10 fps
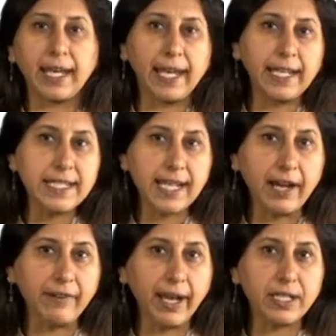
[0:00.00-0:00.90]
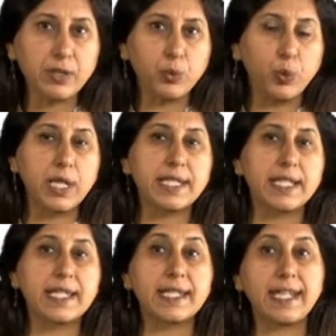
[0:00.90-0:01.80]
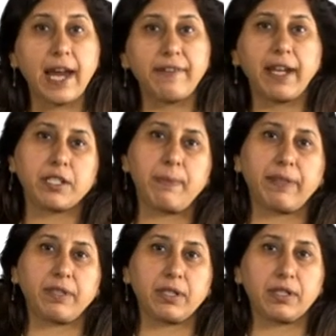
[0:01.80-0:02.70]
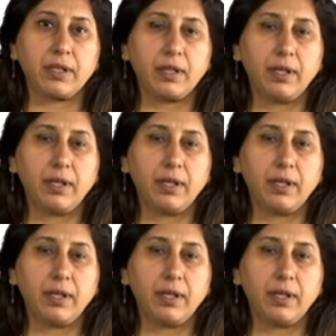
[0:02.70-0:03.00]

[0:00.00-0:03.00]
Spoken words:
Indirect versus direct method.